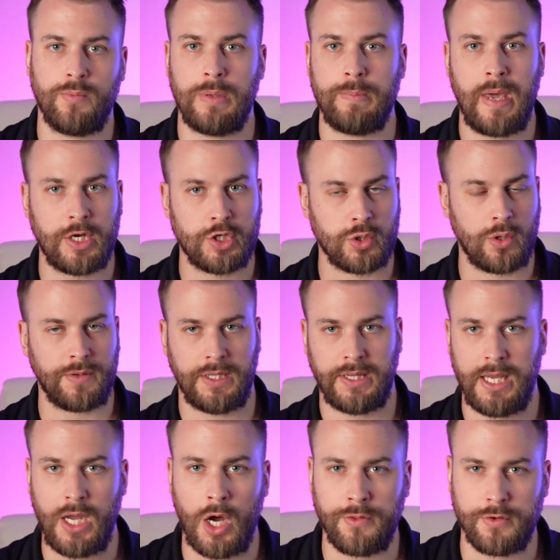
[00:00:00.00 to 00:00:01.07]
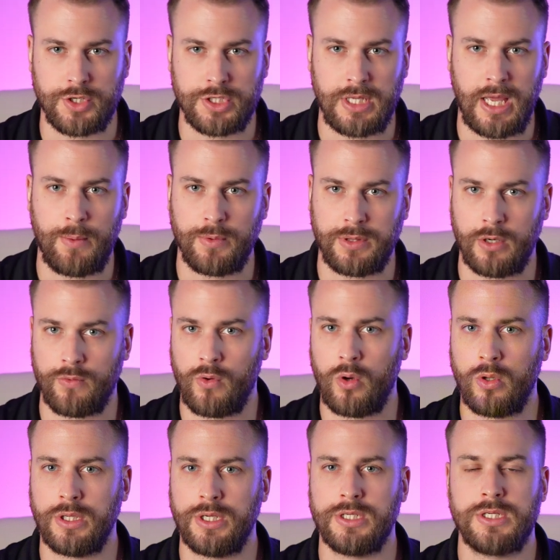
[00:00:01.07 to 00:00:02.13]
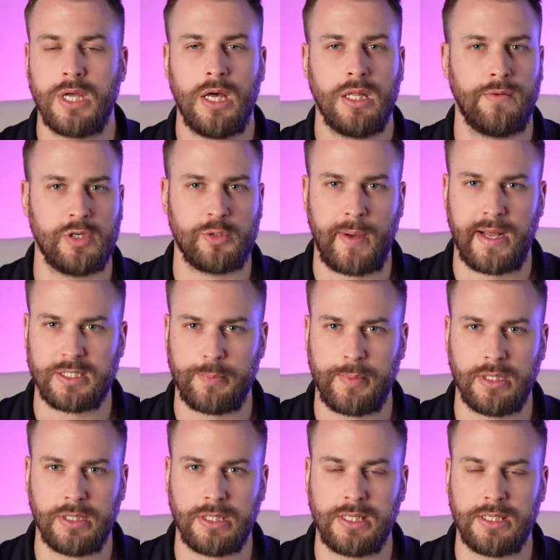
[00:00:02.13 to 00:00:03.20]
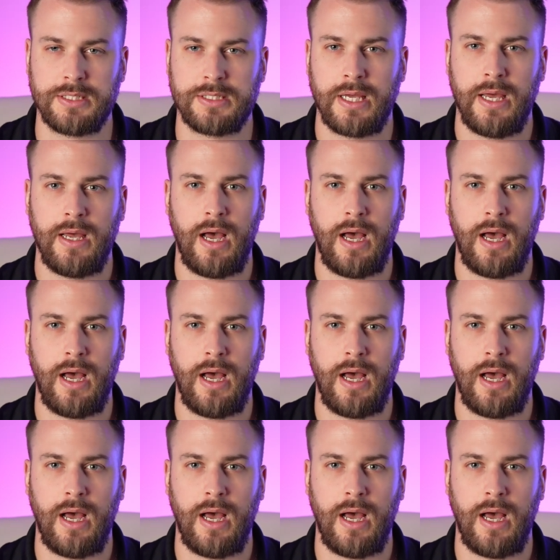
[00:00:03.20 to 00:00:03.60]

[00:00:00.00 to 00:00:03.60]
we make sure that they understand what their role is, the responsibilities,